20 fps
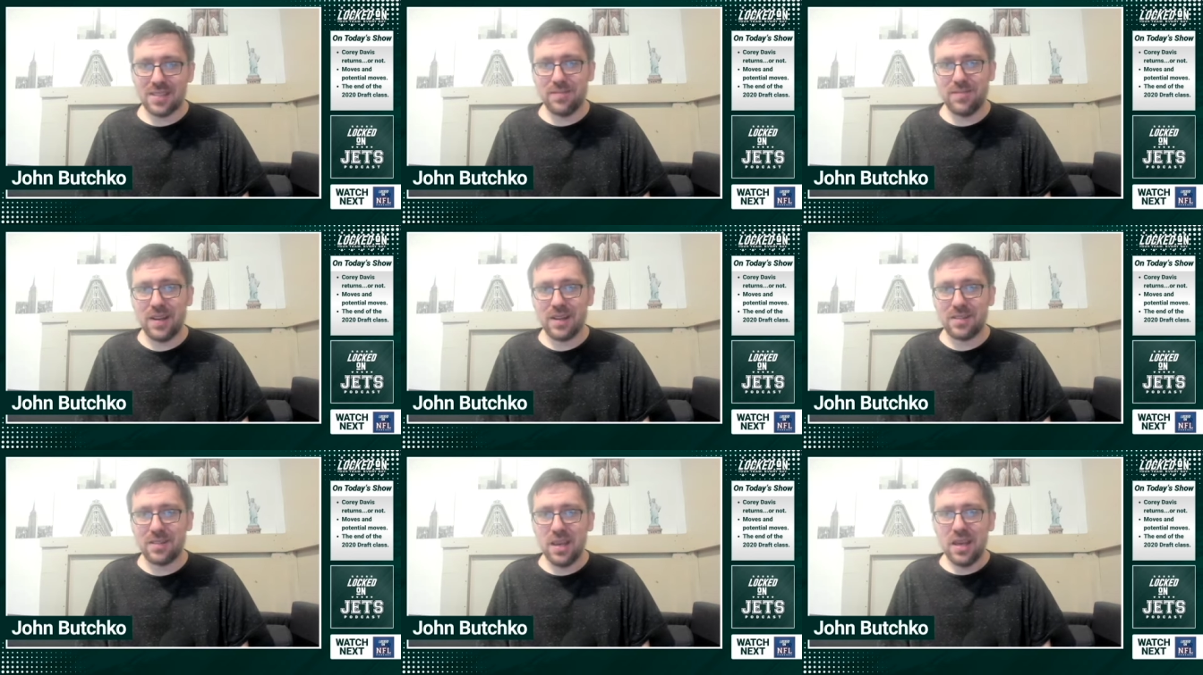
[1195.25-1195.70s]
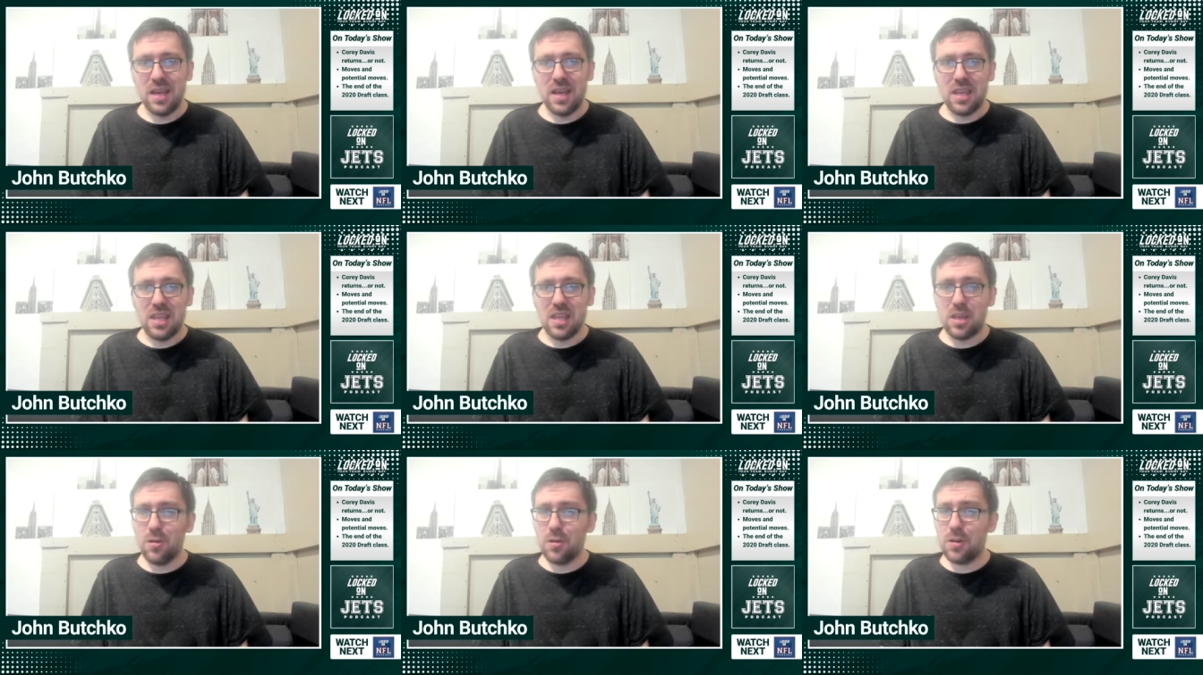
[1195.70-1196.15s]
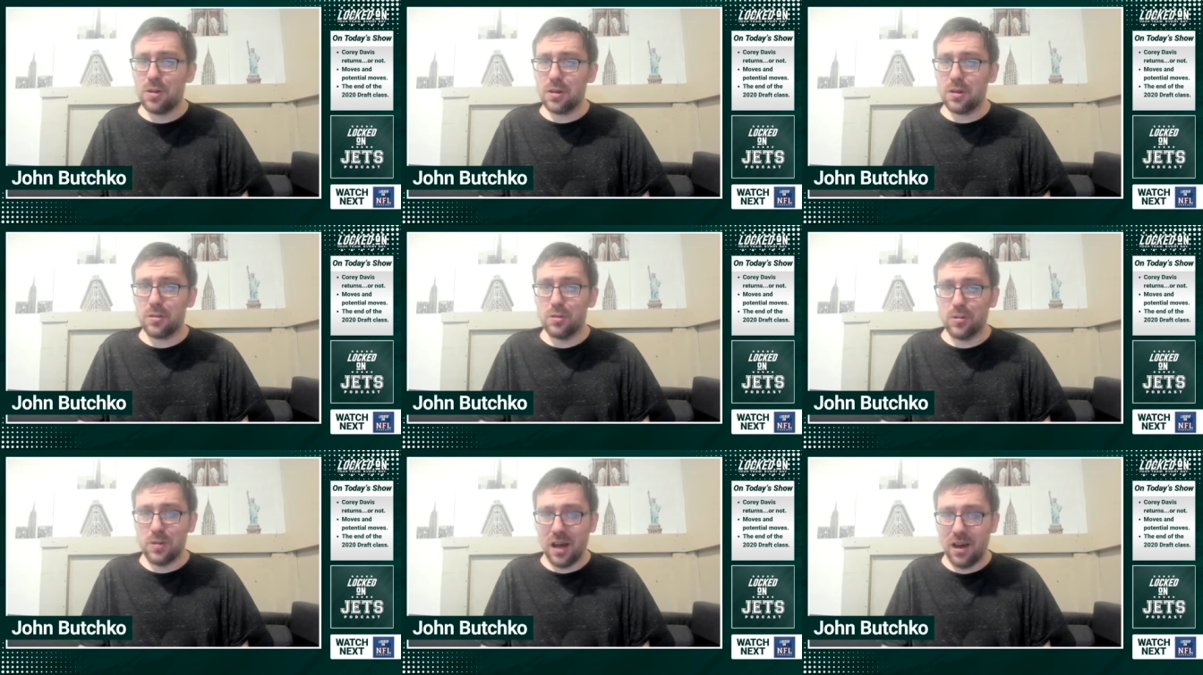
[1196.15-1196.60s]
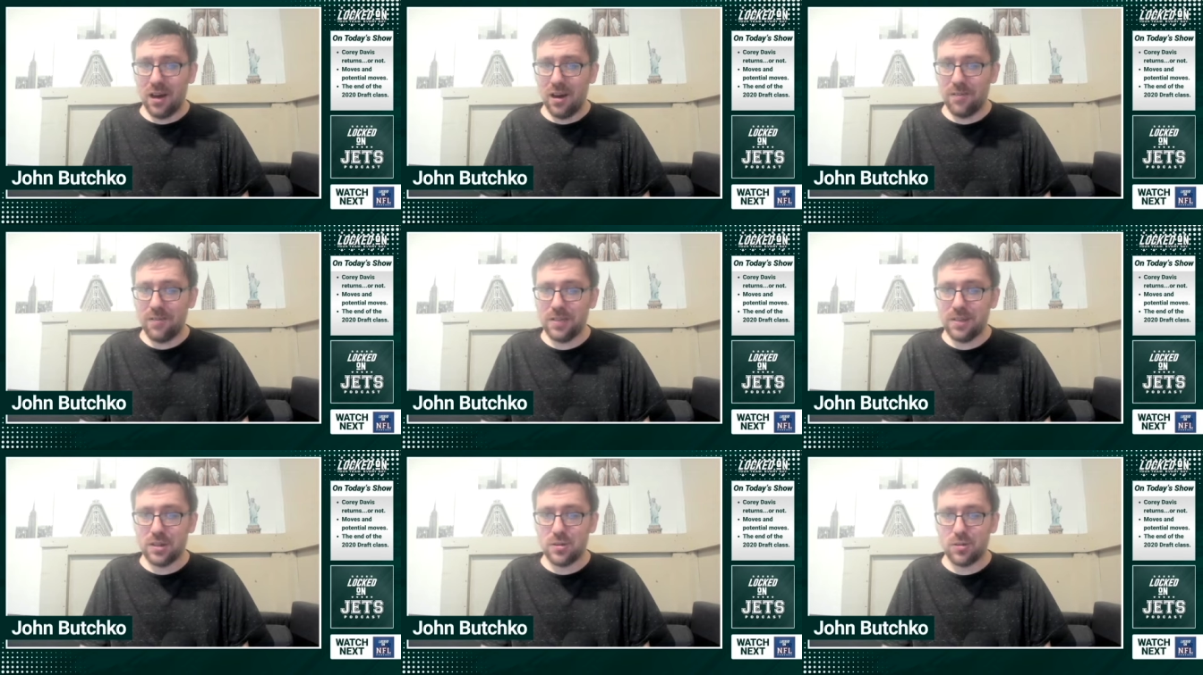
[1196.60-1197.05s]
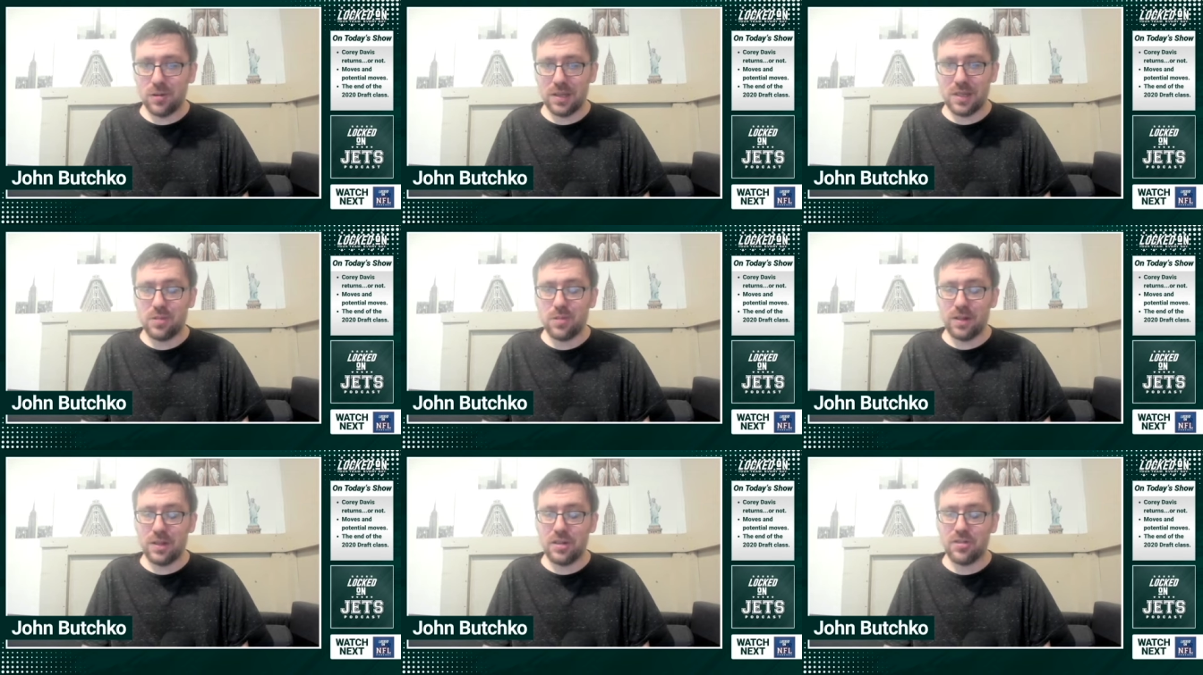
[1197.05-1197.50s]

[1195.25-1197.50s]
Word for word: In fact, you could include Huff in the 2020